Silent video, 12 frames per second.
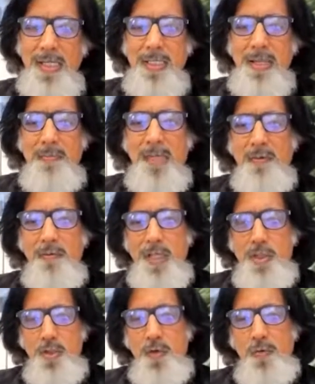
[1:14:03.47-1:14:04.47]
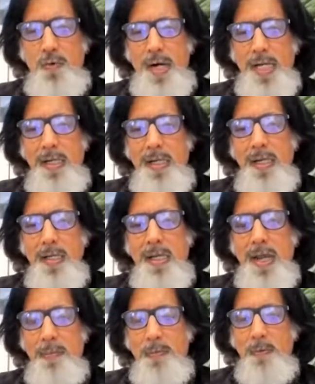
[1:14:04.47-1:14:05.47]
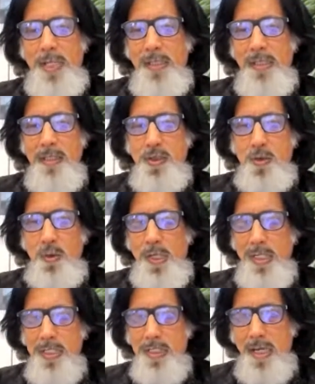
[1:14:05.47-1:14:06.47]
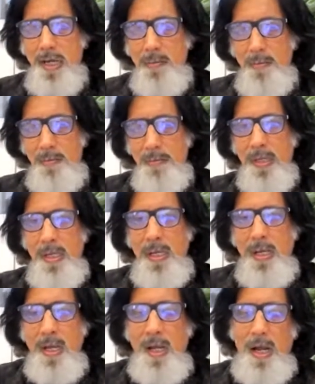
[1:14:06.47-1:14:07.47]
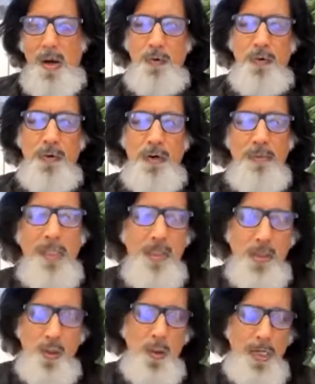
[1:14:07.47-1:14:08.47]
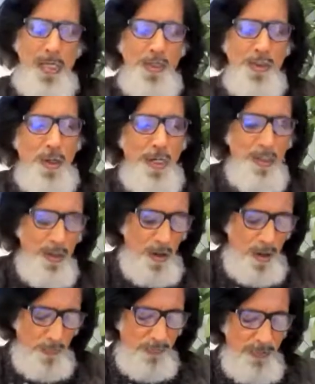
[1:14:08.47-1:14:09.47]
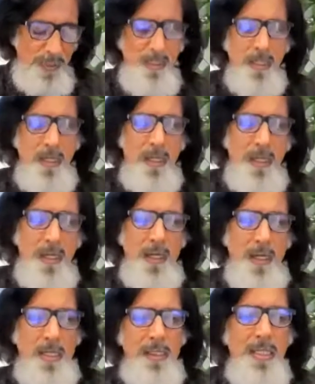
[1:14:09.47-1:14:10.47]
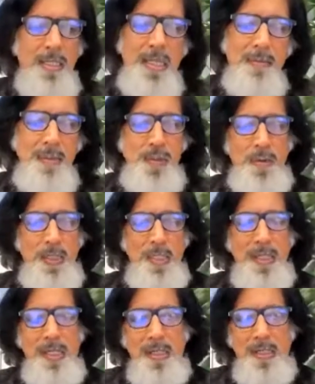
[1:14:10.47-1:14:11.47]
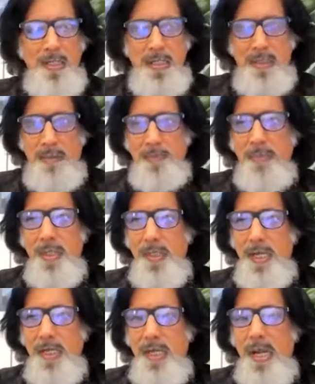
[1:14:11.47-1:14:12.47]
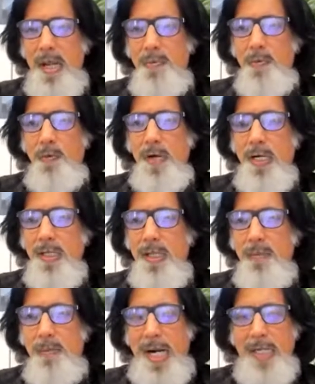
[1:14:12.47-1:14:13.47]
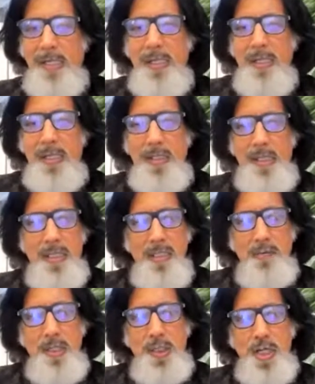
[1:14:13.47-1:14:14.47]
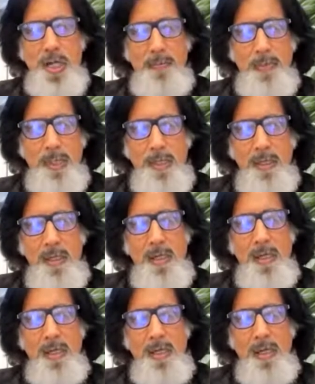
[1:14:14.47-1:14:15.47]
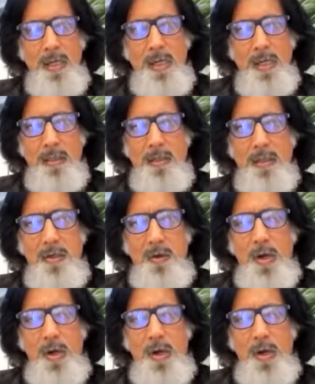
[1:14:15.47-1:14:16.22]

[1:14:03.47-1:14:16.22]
is something which you find a gap when the students come out from the school and join the office. There seems to be that gap where the practical things which happen, how